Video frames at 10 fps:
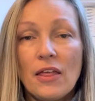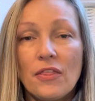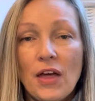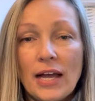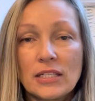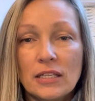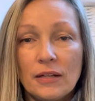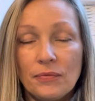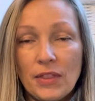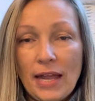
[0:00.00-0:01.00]
that
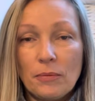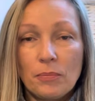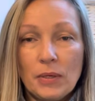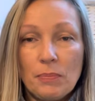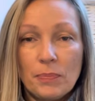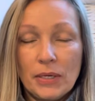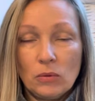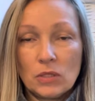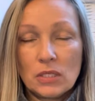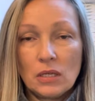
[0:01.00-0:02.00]
can then be
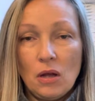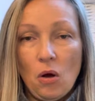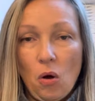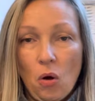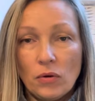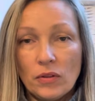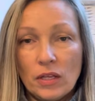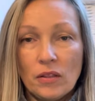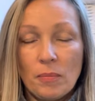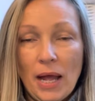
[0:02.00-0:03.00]
built on
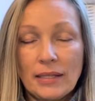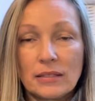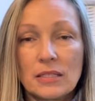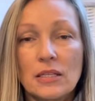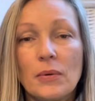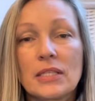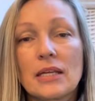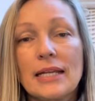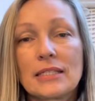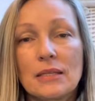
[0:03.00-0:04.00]
the other patterns, so
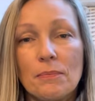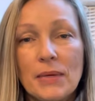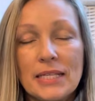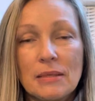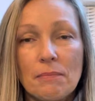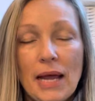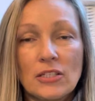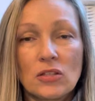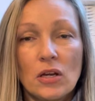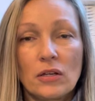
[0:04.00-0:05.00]
it's mix and
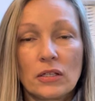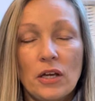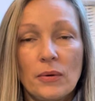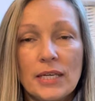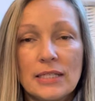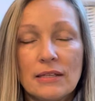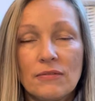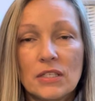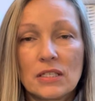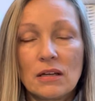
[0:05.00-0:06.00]
match, the
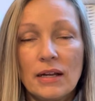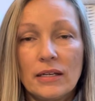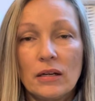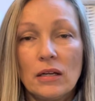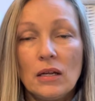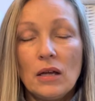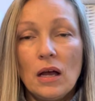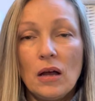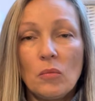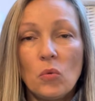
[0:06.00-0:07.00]
cohesive designer
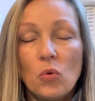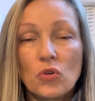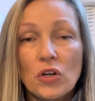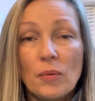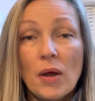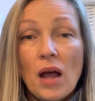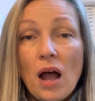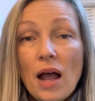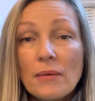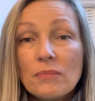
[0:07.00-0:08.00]
wardrobe.
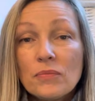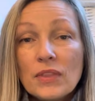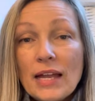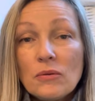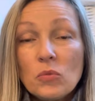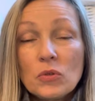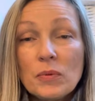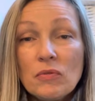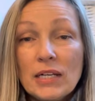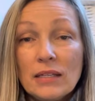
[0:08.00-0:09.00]
I'm then would
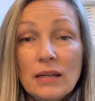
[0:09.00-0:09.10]
be really